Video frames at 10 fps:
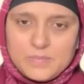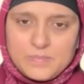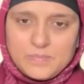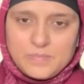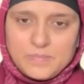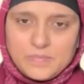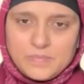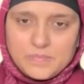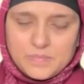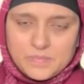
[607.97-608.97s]

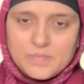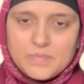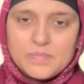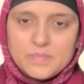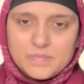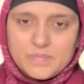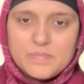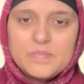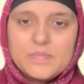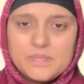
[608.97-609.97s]

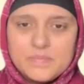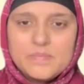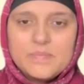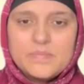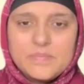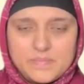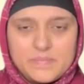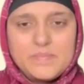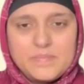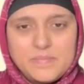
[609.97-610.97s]

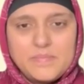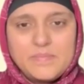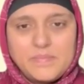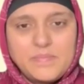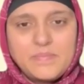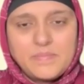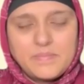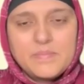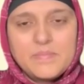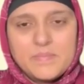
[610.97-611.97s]

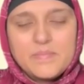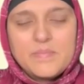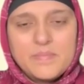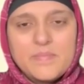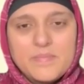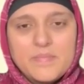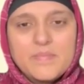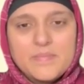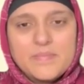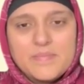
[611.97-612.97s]
The person shown says nothing.